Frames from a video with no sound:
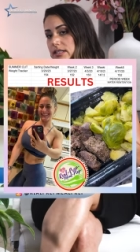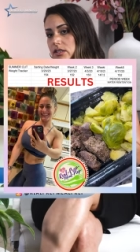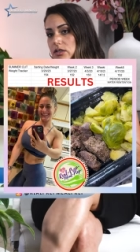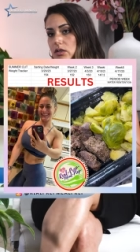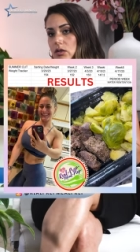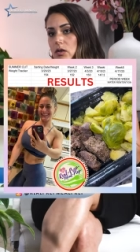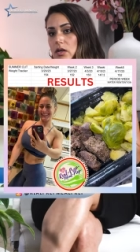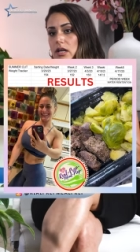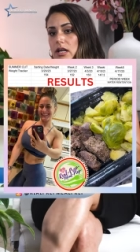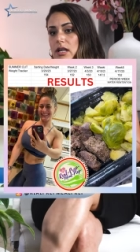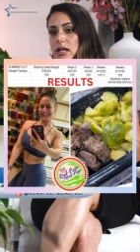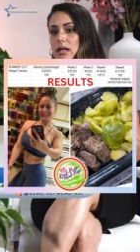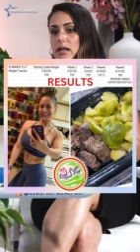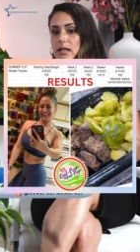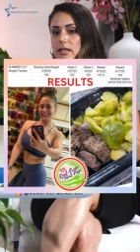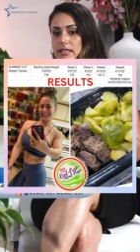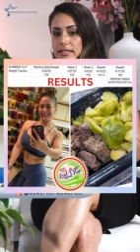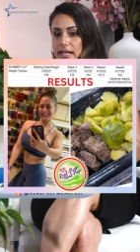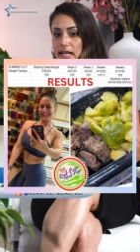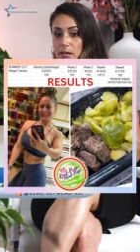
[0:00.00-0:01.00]
So
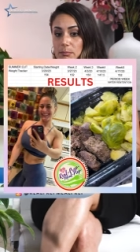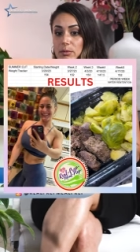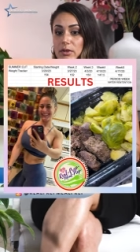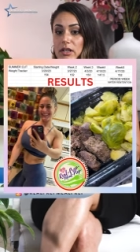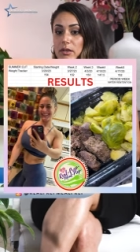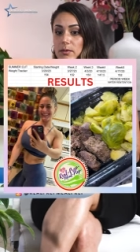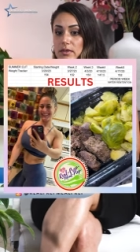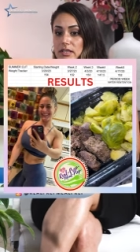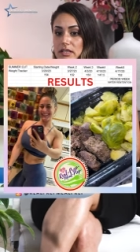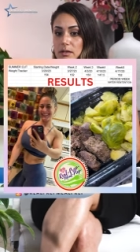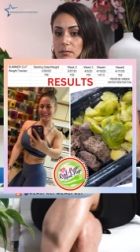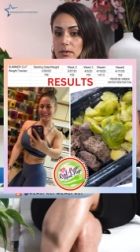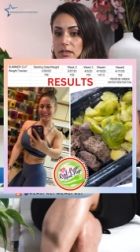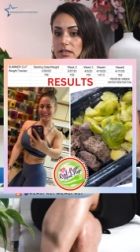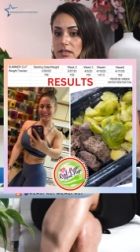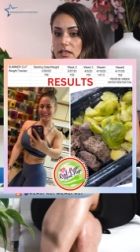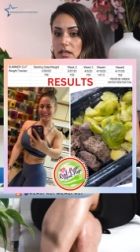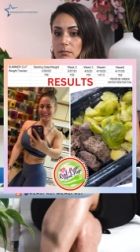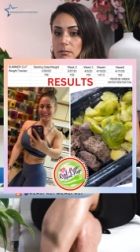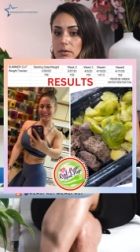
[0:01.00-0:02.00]
tampering with
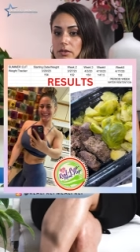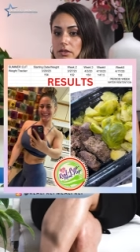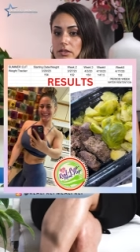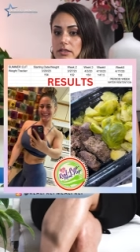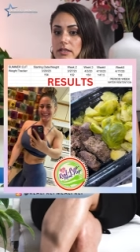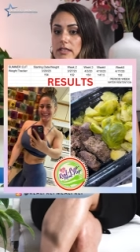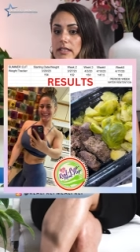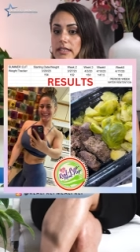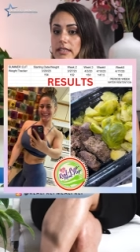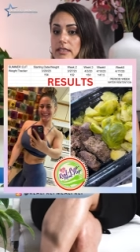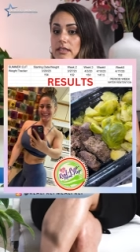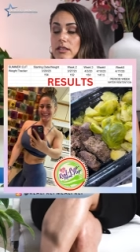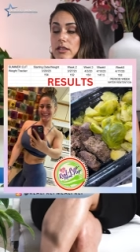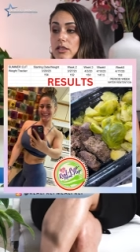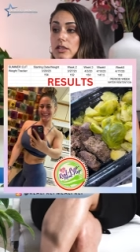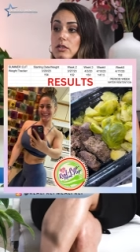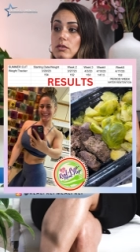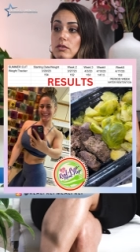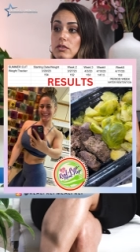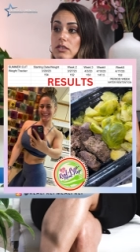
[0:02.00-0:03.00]
someone's numbers is a
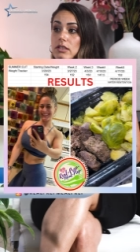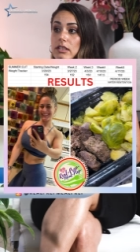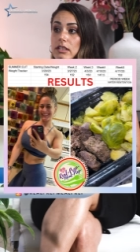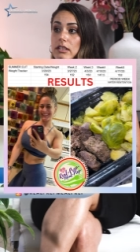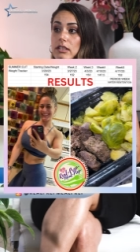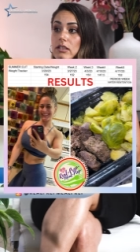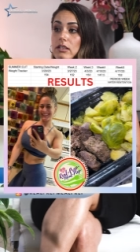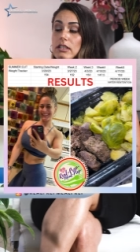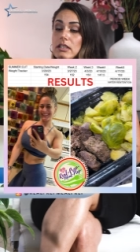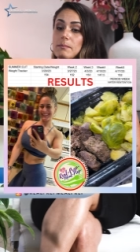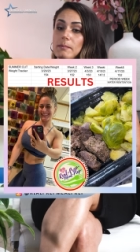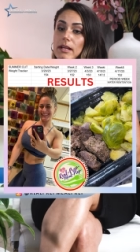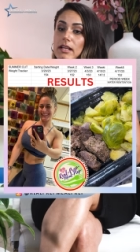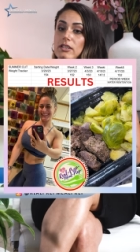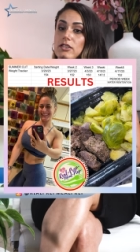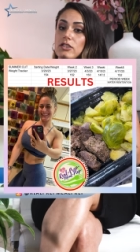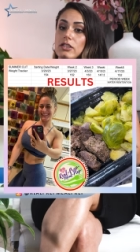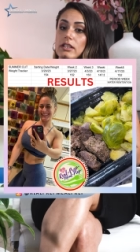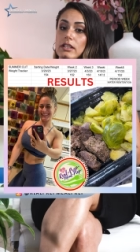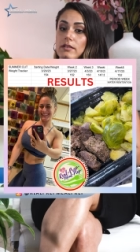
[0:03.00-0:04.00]
huge deal,
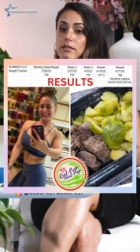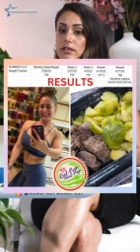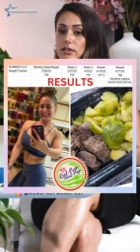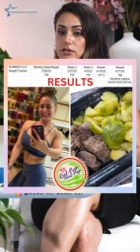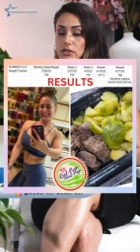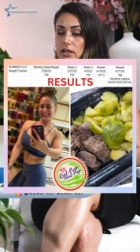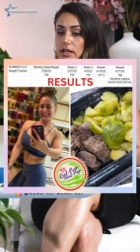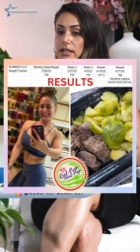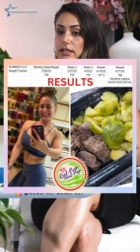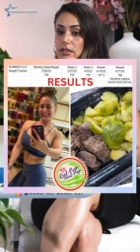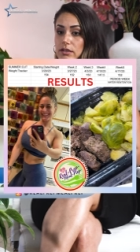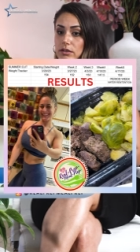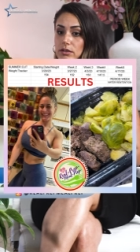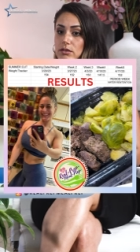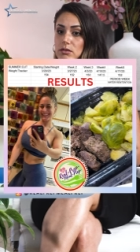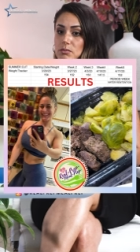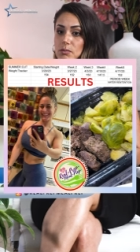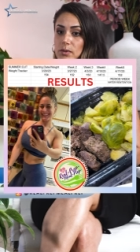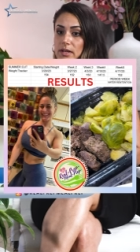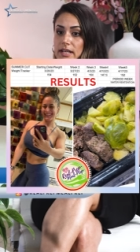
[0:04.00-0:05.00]
especially if they're trying to
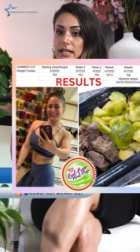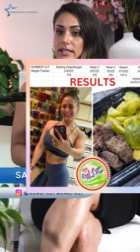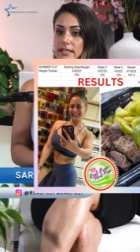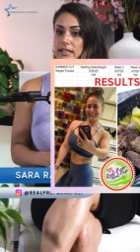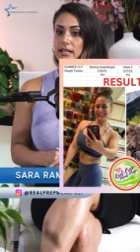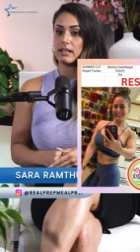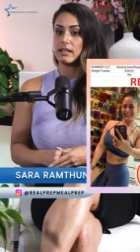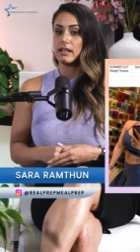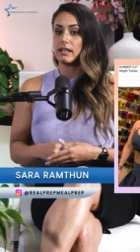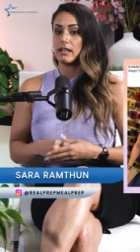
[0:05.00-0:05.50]
lose weight.